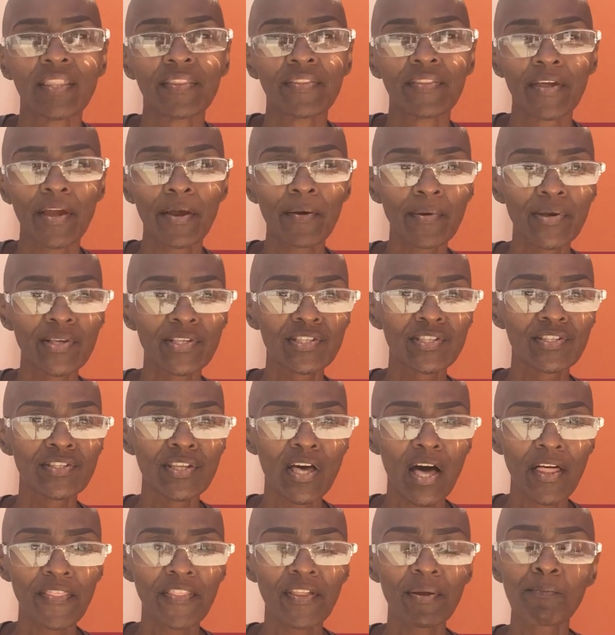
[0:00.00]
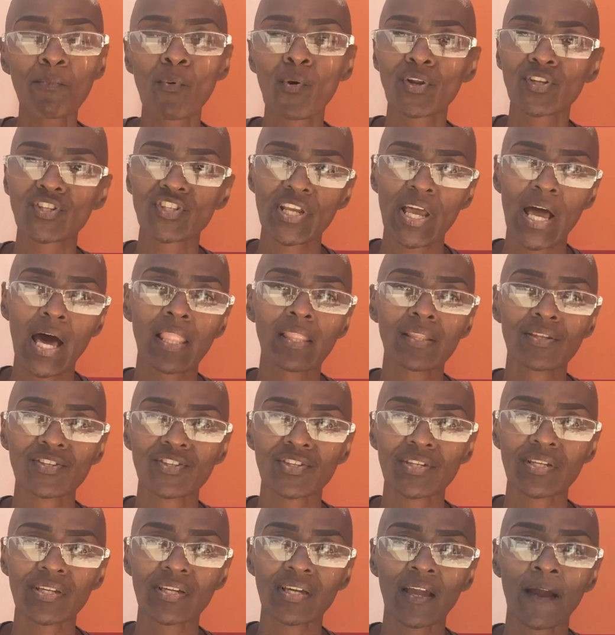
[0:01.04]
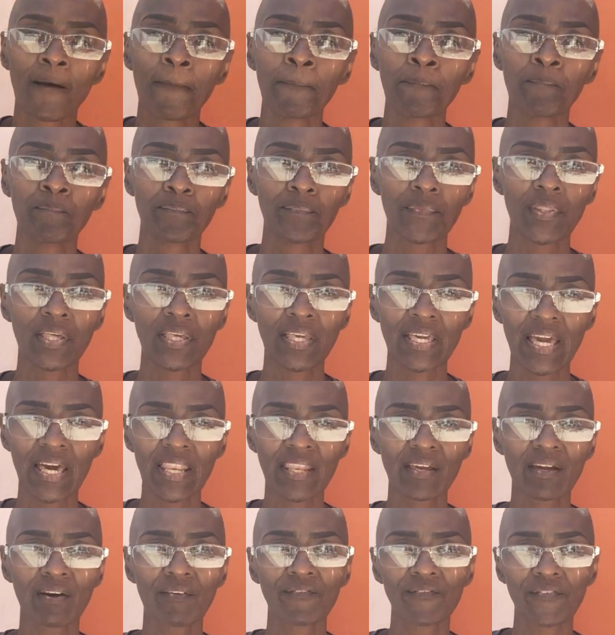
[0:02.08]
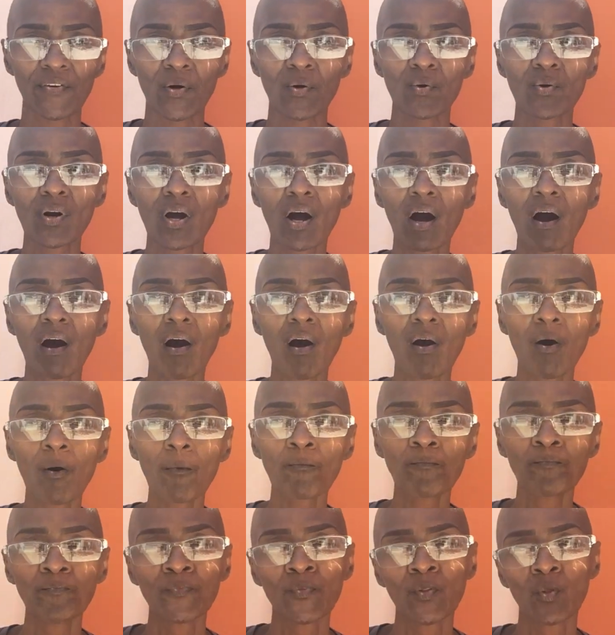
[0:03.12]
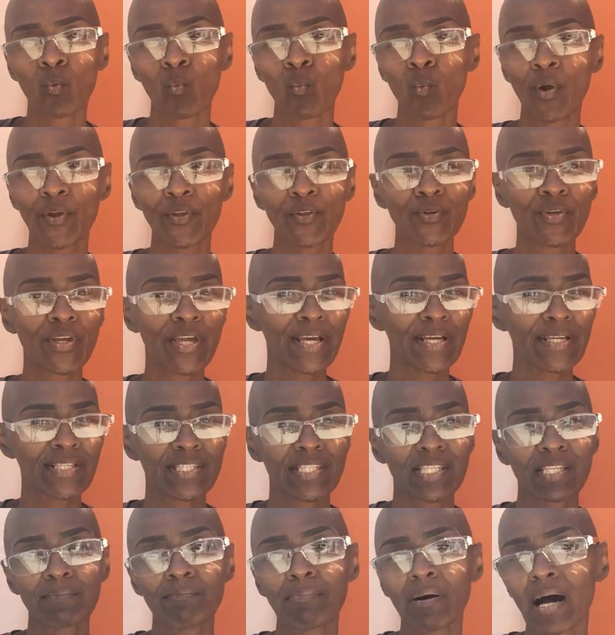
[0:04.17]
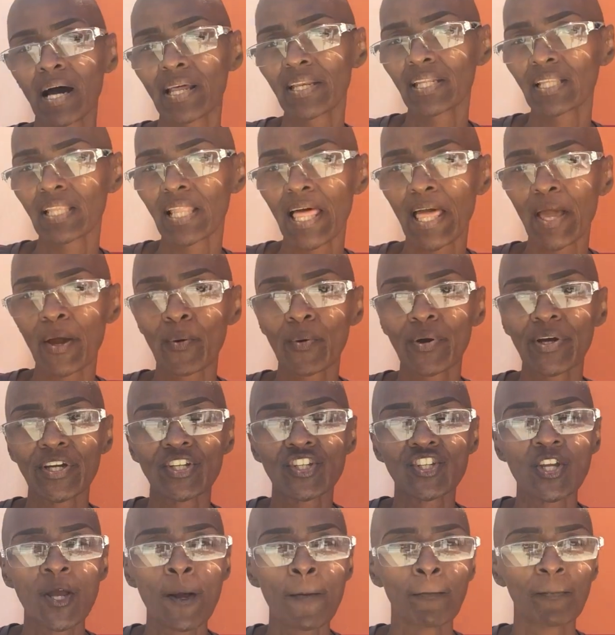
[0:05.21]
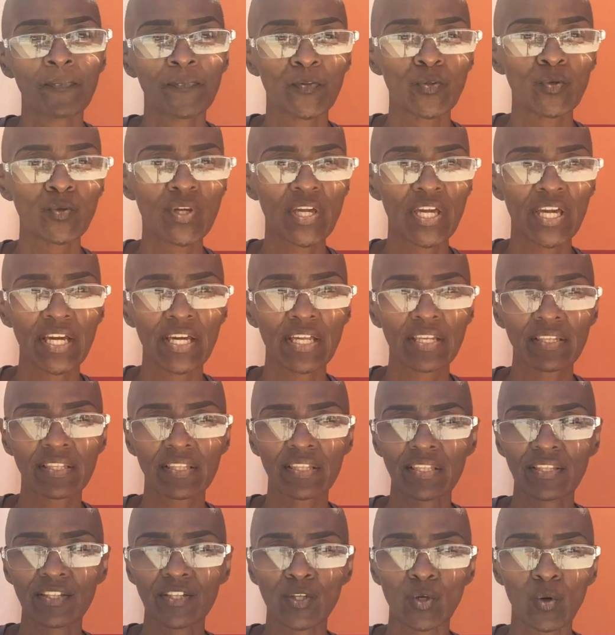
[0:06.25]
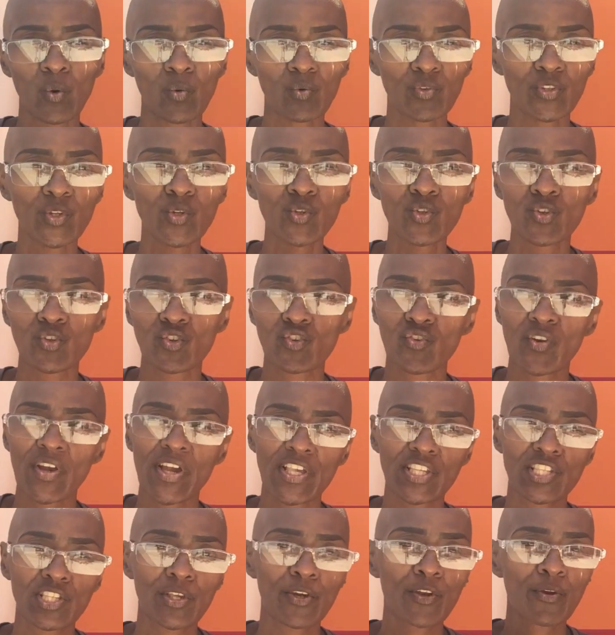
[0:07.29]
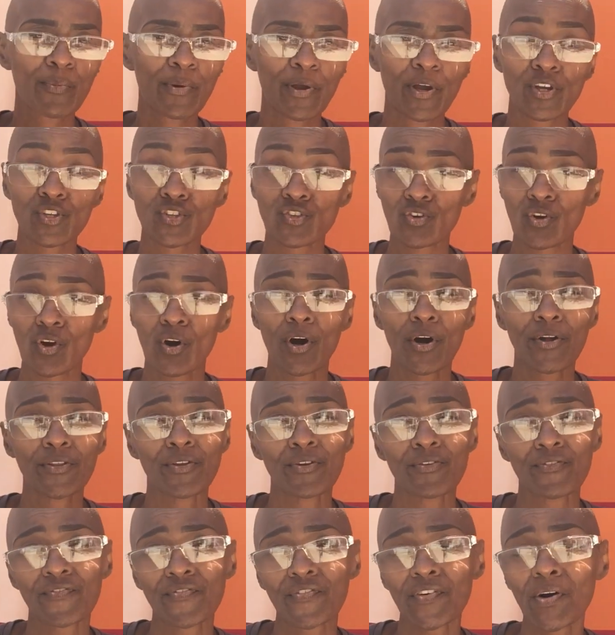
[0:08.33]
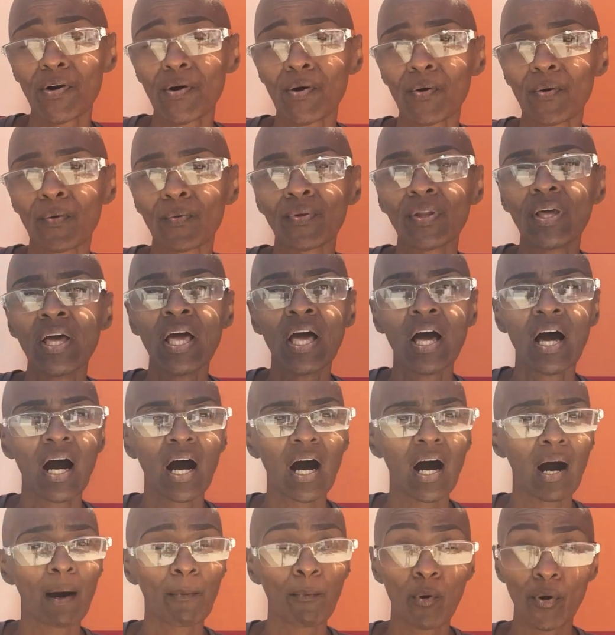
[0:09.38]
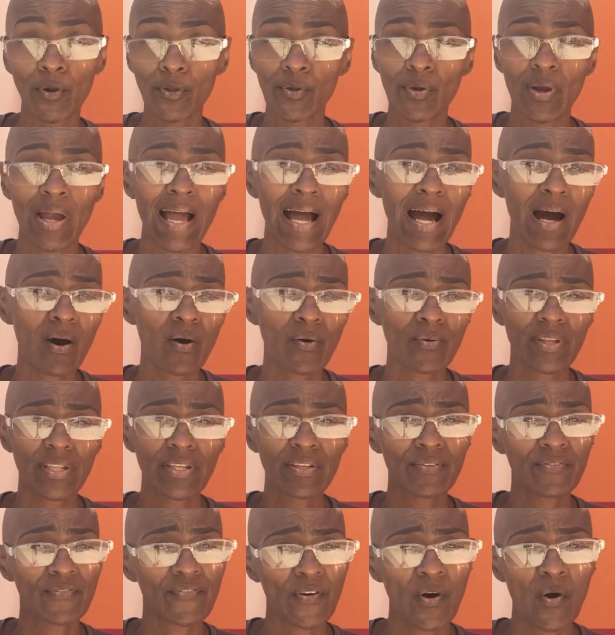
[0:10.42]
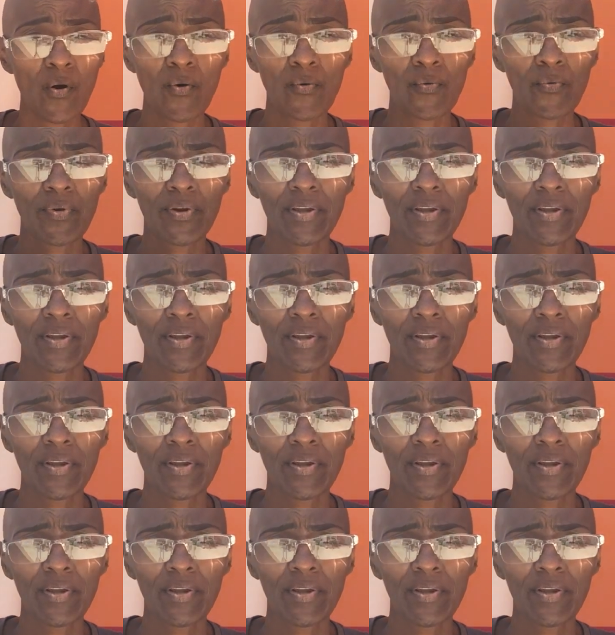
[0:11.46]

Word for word: There is nothing more challenging than getting a phone call where you can't see body language, you can't, you know, use your translator because you're on your phone, or you're out and your phone